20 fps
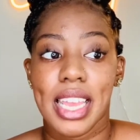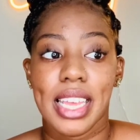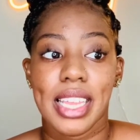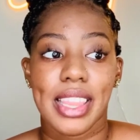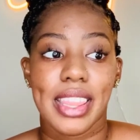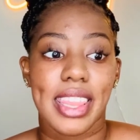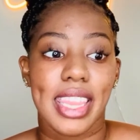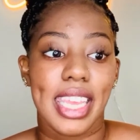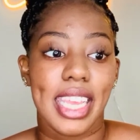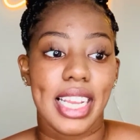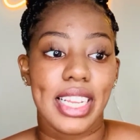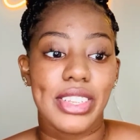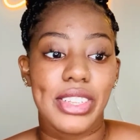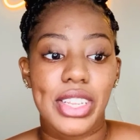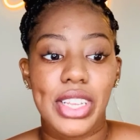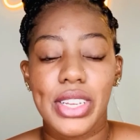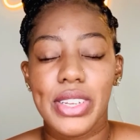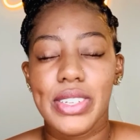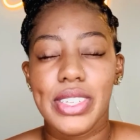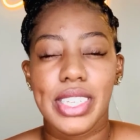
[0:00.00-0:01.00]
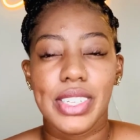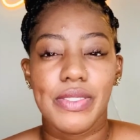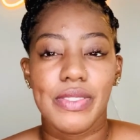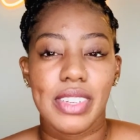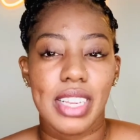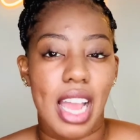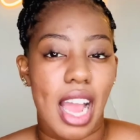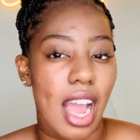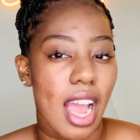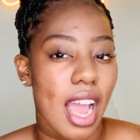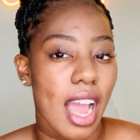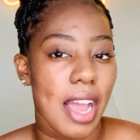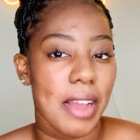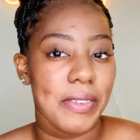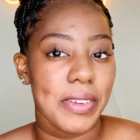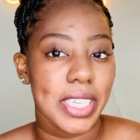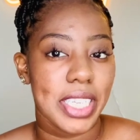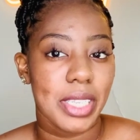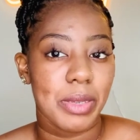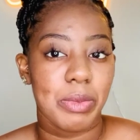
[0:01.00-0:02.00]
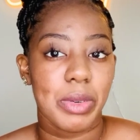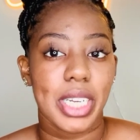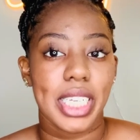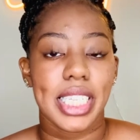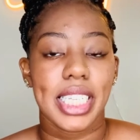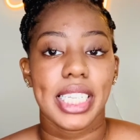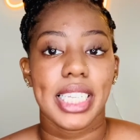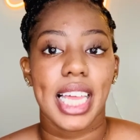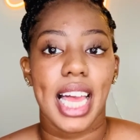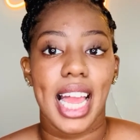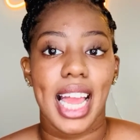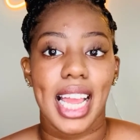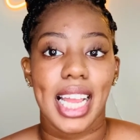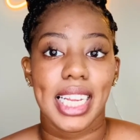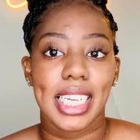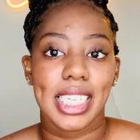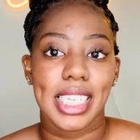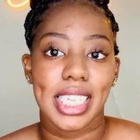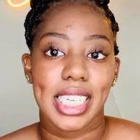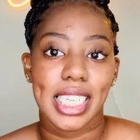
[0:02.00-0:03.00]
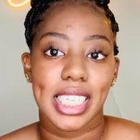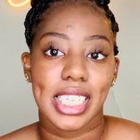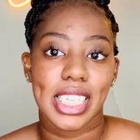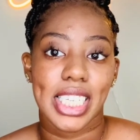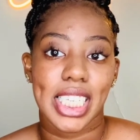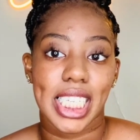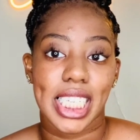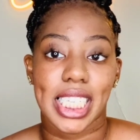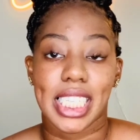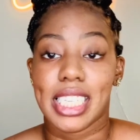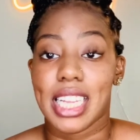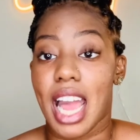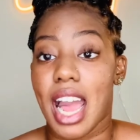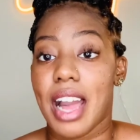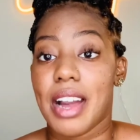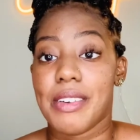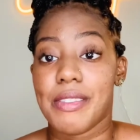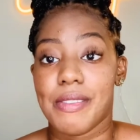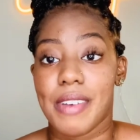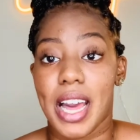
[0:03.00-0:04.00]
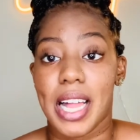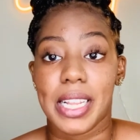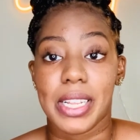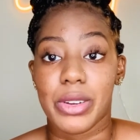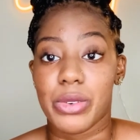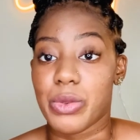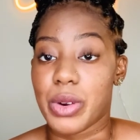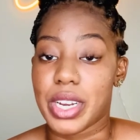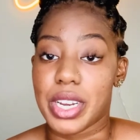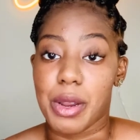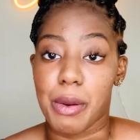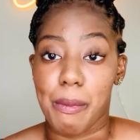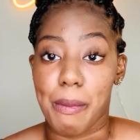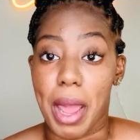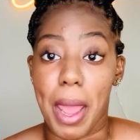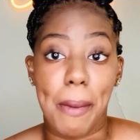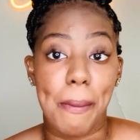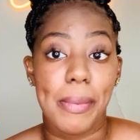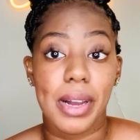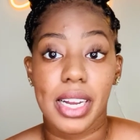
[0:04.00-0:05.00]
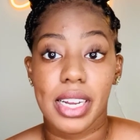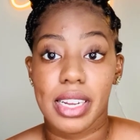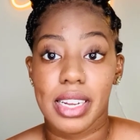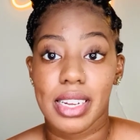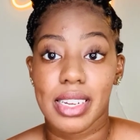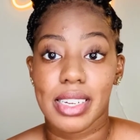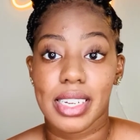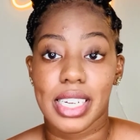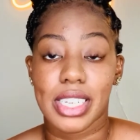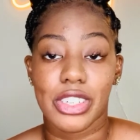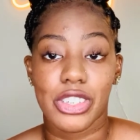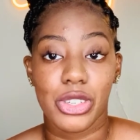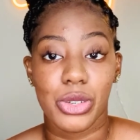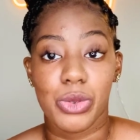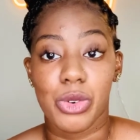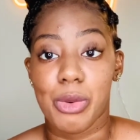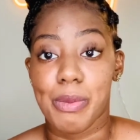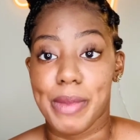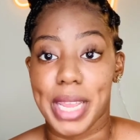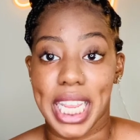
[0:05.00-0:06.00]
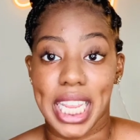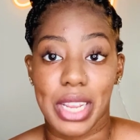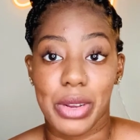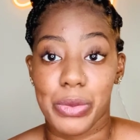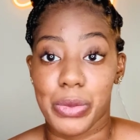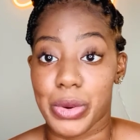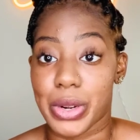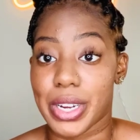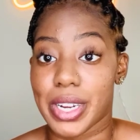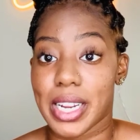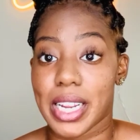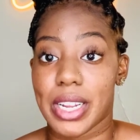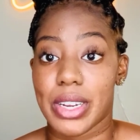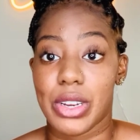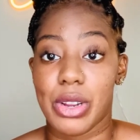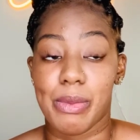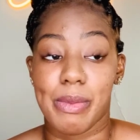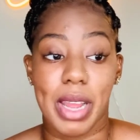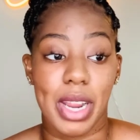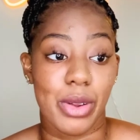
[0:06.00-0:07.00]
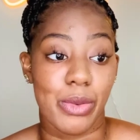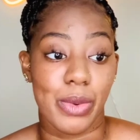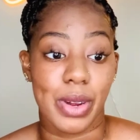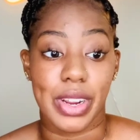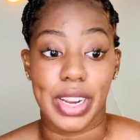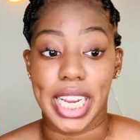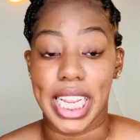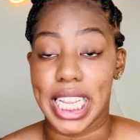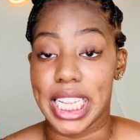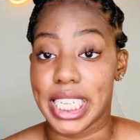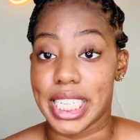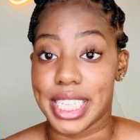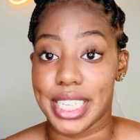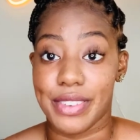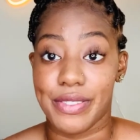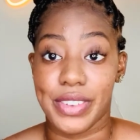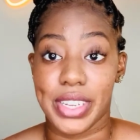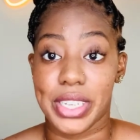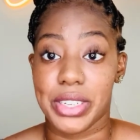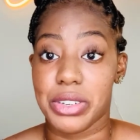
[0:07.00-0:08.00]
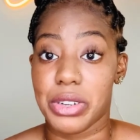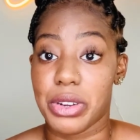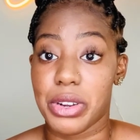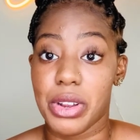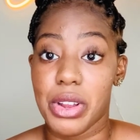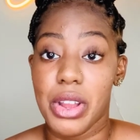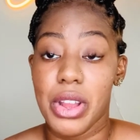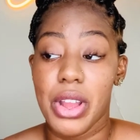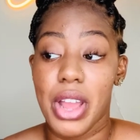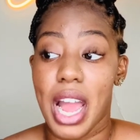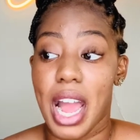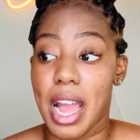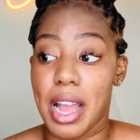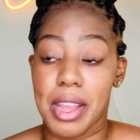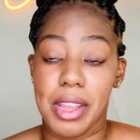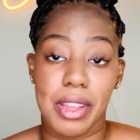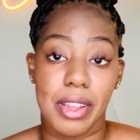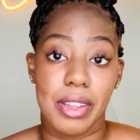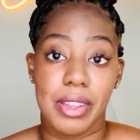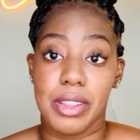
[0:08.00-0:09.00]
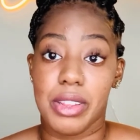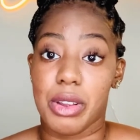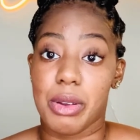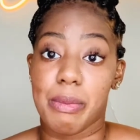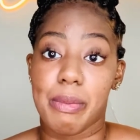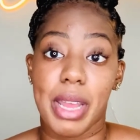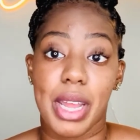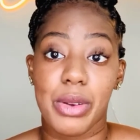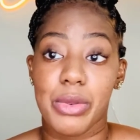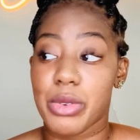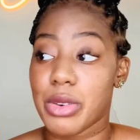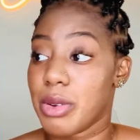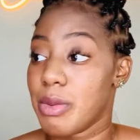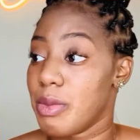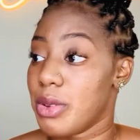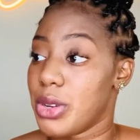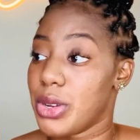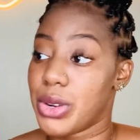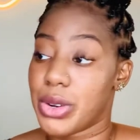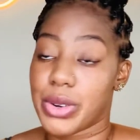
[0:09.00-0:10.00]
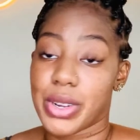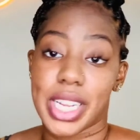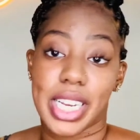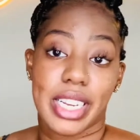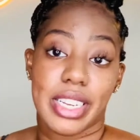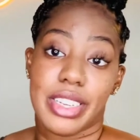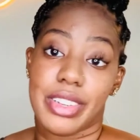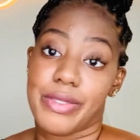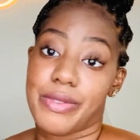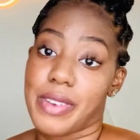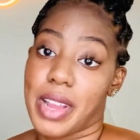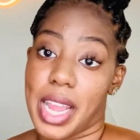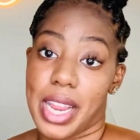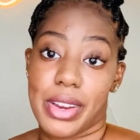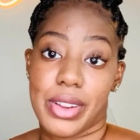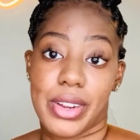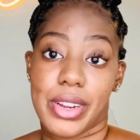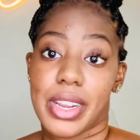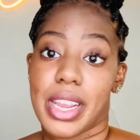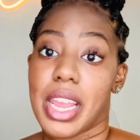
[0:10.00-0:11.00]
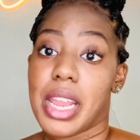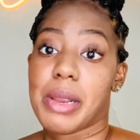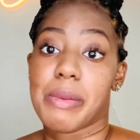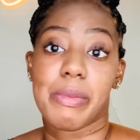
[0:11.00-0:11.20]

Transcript: the excuse of not having somewhere to lash is just not a valid one in my book, because you will make it work no matter where it is. If it's your bedroom, you're gonna get a divider and